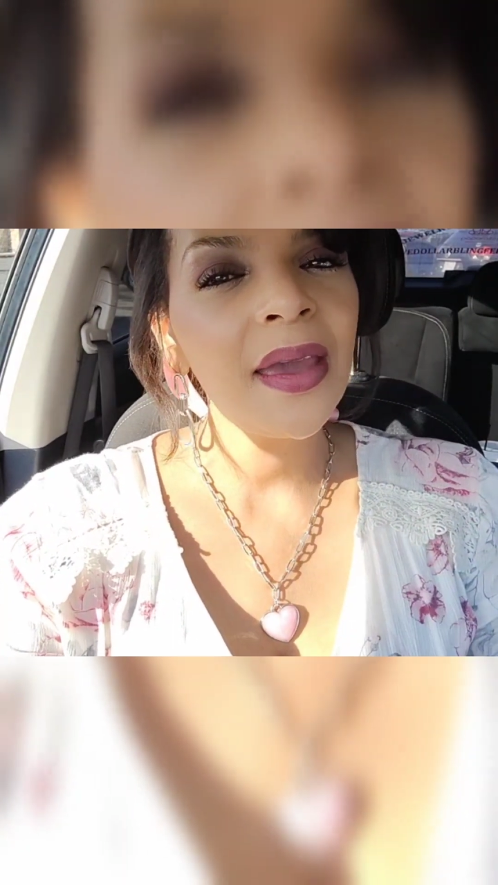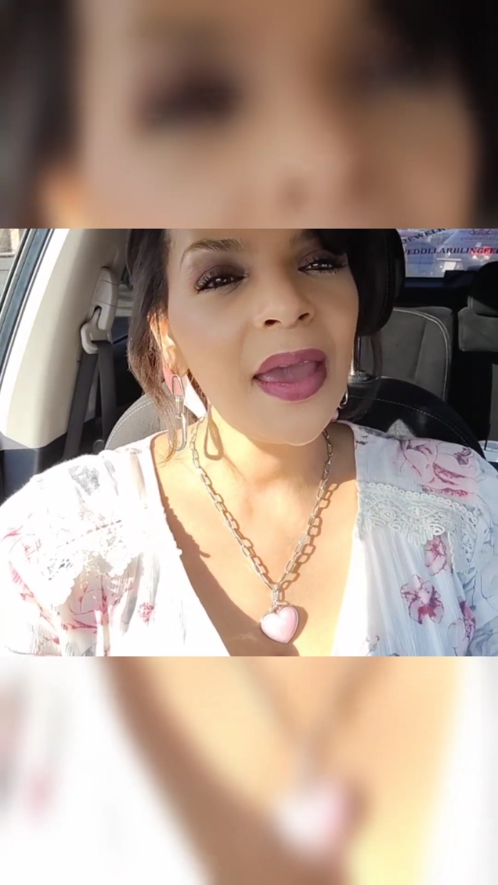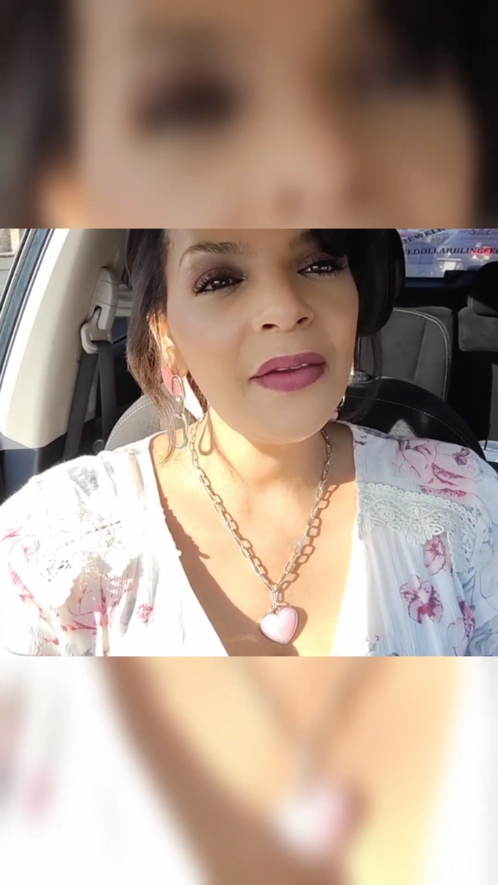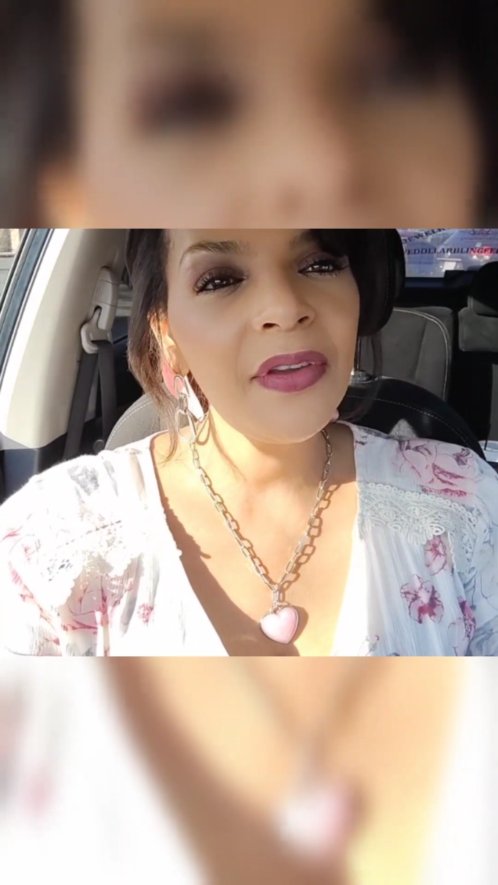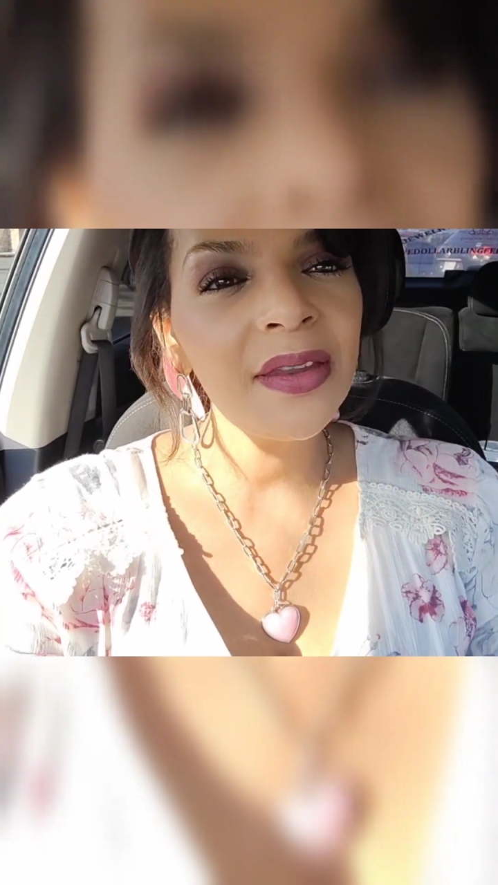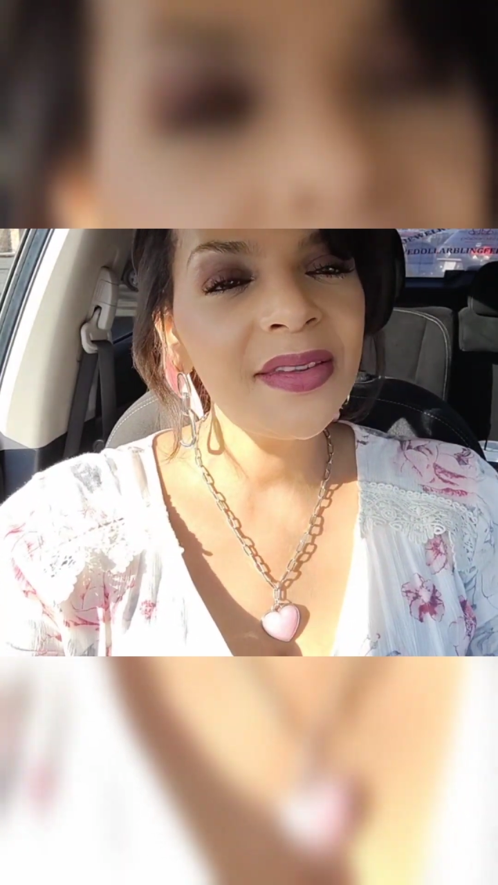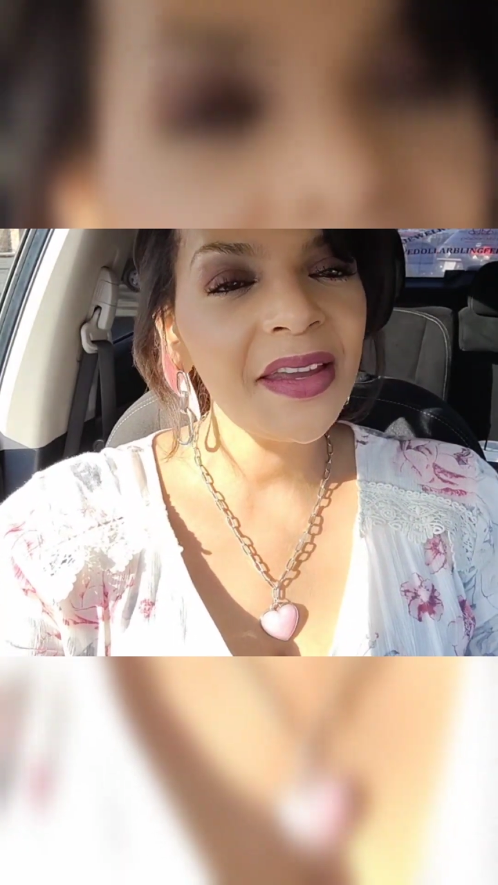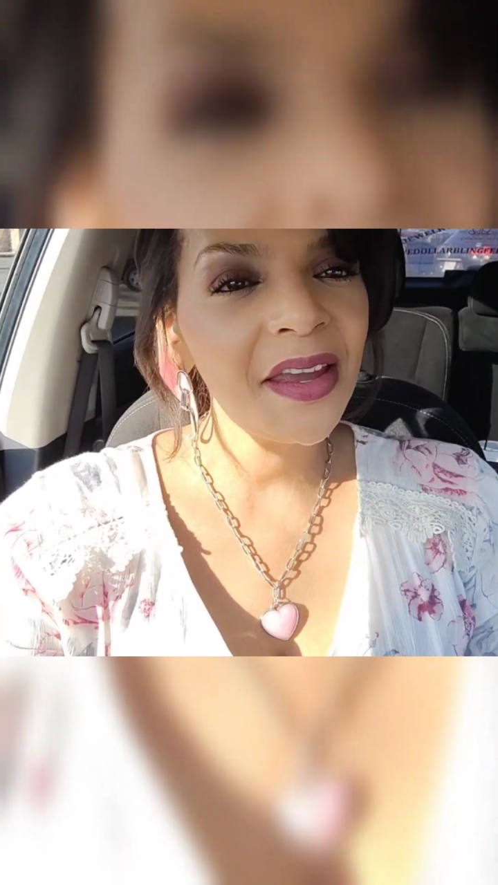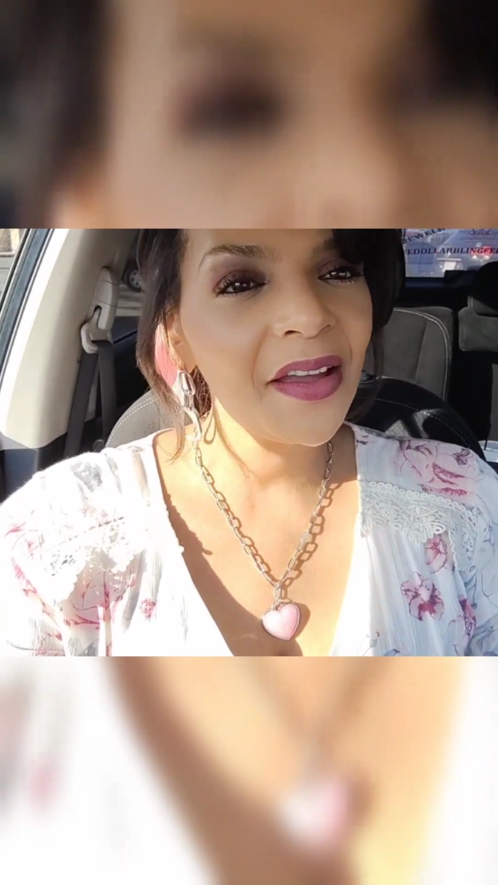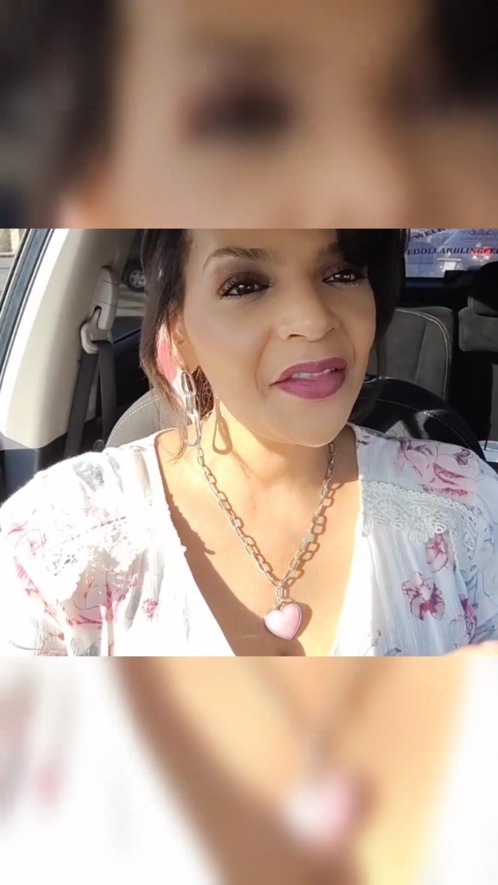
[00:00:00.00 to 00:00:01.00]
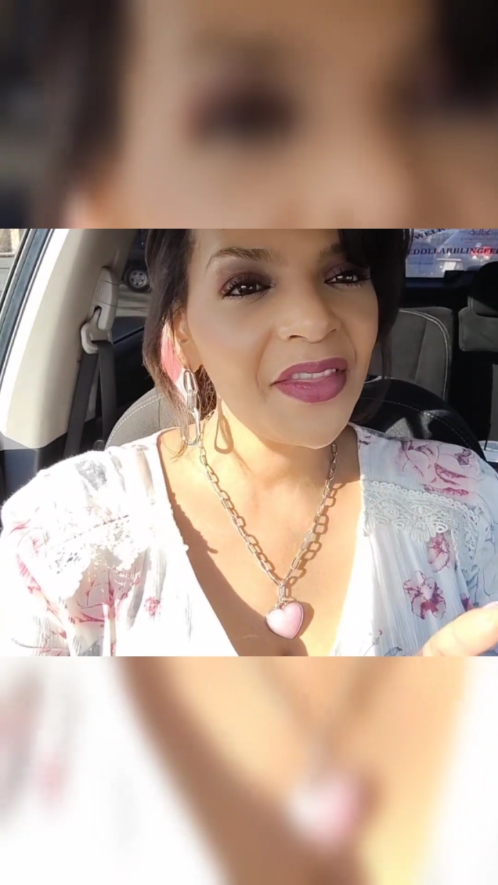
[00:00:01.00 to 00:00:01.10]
KVD,